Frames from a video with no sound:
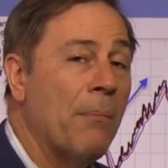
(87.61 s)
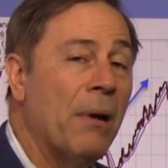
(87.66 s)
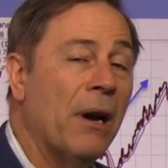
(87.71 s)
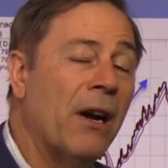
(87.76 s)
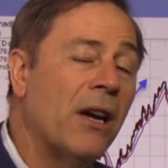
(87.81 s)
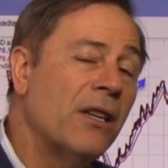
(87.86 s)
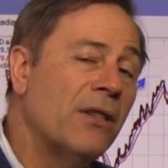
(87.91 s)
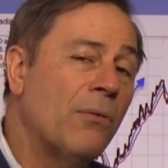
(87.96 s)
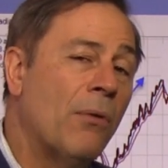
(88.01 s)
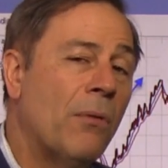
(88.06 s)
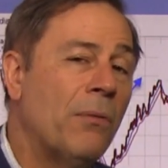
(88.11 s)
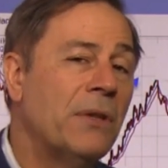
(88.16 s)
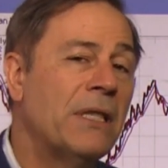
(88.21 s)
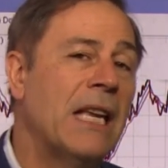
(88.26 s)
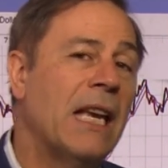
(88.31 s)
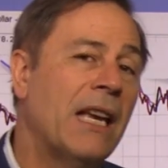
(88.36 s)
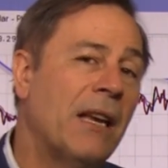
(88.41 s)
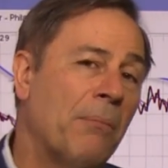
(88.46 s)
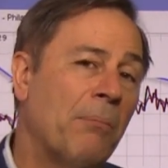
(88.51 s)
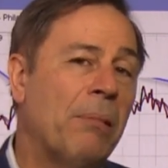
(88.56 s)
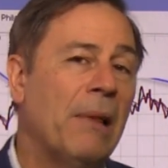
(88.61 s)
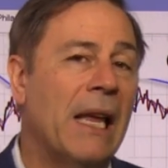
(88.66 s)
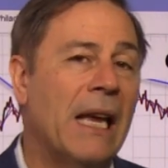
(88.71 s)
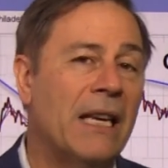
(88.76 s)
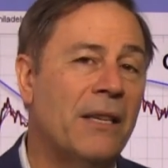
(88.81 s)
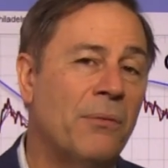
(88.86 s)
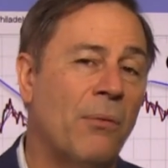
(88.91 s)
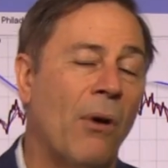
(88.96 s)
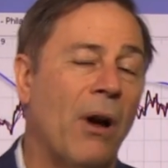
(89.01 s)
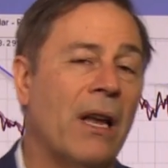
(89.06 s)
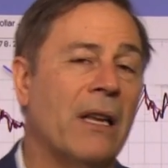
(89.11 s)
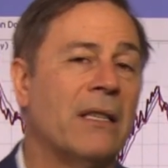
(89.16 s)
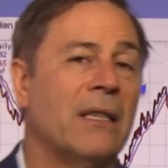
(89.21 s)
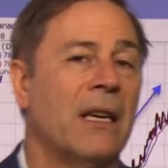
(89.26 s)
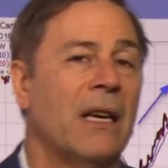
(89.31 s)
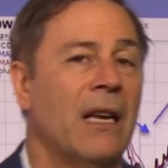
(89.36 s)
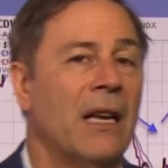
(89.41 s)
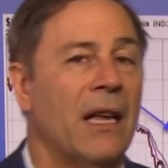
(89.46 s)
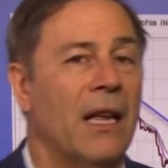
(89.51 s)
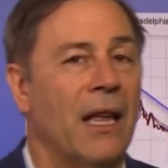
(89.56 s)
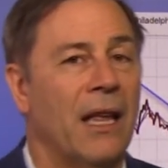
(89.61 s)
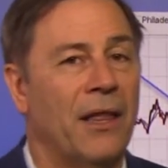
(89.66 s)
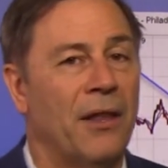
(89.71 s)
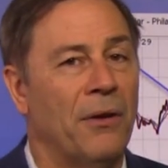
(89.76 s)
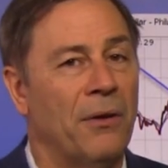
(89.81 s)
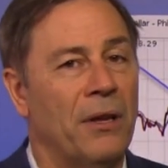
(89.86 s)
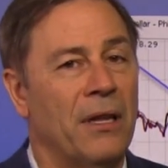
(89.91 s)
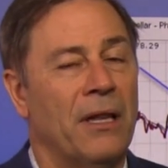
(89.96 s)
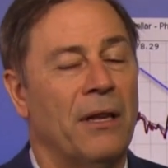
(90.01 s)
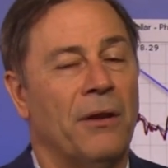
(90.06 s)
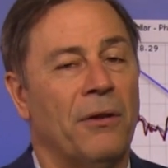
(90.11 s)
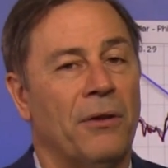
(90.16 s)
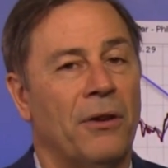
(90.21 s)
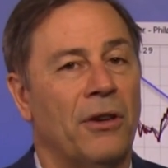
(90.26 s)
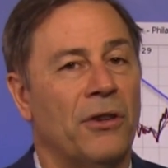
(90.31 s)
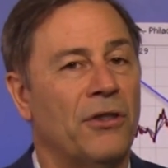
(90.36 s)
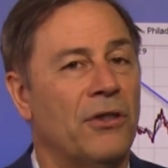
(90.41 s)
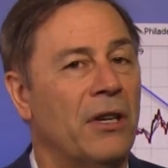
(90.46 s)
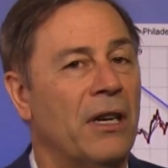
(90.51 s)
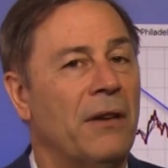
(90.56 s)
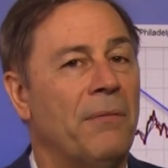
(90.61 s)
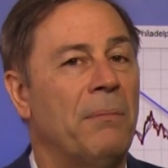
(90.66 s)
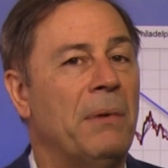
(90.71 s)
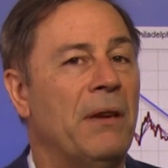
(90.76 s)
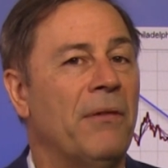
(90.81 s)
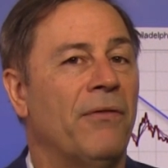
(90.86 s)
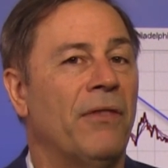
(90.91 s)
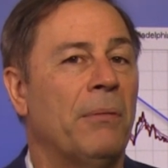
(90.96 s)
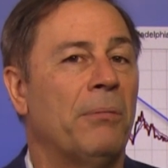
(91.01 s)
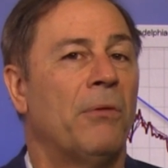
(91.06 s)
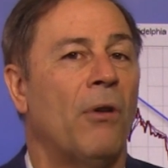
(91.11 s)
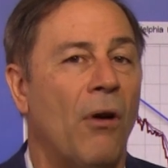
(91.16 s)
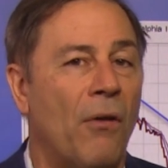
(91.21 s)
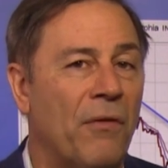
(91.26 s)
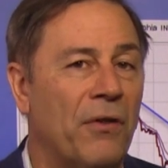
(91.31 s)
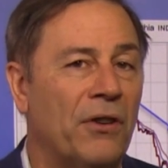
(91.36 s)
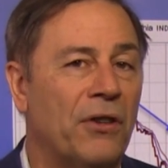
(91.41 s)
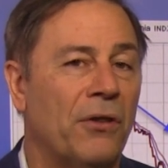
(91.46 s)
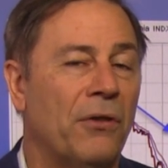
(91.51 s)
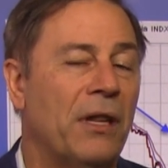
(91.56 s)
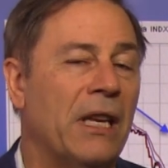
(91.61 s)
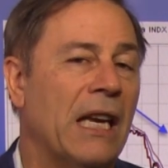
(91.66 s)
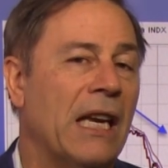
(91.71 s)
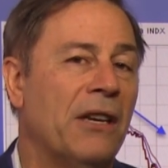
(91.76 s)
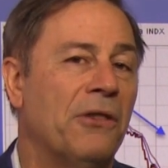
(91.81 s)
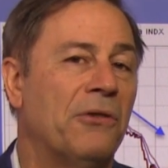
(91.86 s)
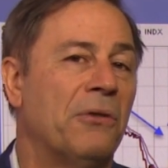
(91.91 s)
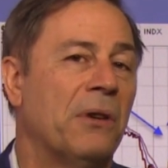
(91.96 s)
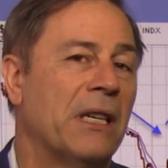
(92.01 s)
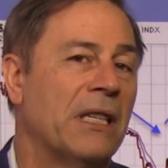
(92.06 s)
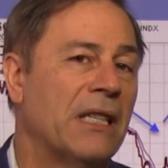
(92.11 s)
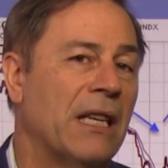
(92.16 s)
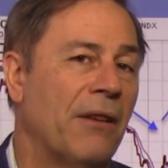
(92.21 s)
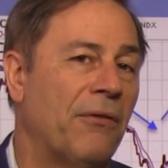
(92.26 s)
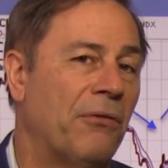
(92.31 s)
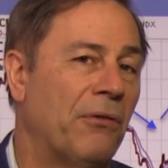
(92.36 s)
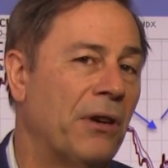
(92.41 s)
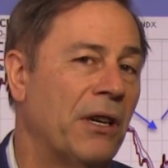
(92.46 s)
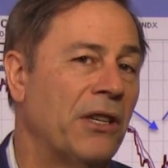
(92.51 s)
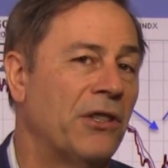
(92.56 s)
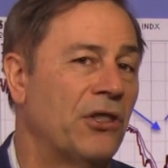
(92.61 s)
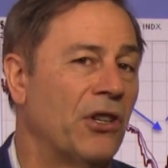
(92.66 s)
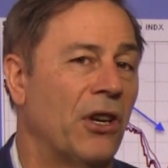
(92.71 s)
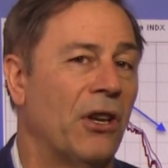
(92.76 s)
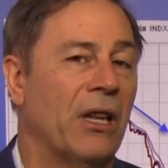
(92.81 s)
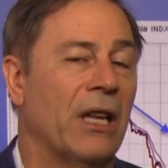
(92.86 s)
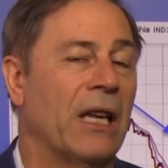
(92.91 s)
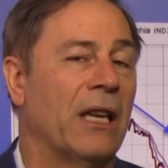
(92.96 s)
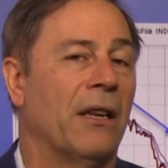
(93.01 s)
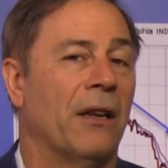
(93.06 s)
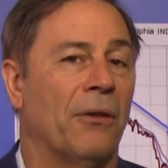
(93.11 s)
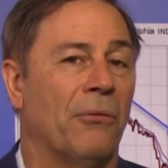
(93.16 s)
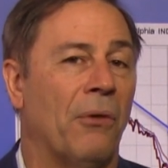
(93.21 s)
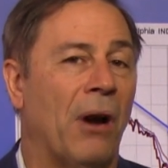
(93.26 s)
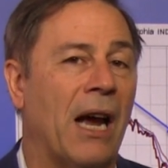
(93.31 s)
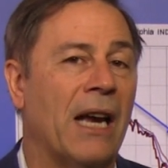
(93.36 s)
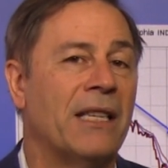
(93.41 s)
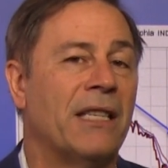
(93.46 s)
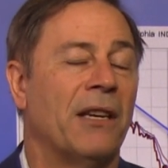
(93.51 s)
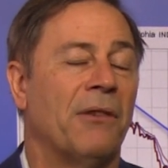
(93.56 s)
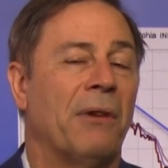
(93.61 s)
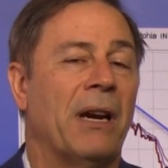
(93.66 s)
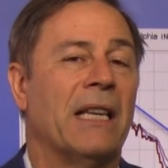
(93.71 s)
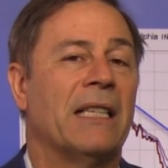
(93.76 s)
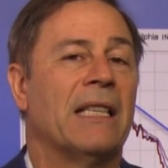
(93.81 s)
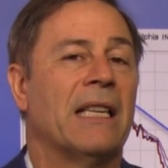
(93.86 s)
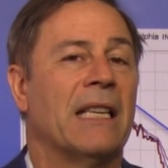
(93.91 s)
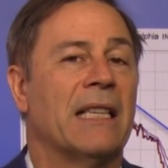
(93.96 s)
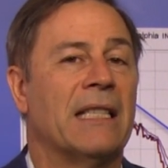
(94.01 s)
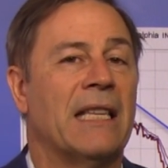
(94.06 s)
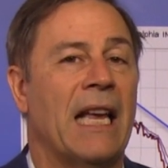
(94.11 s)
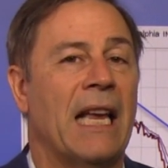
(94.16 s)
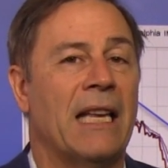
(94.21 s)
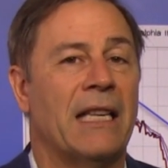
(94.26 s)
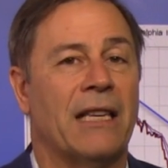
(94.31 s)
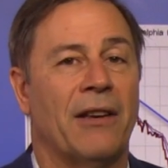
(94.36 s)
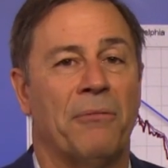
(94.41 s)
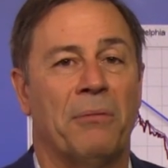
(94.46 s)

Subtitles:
because what was taking place was the concern had been flipped over to the interest differential and the rising rates in the States.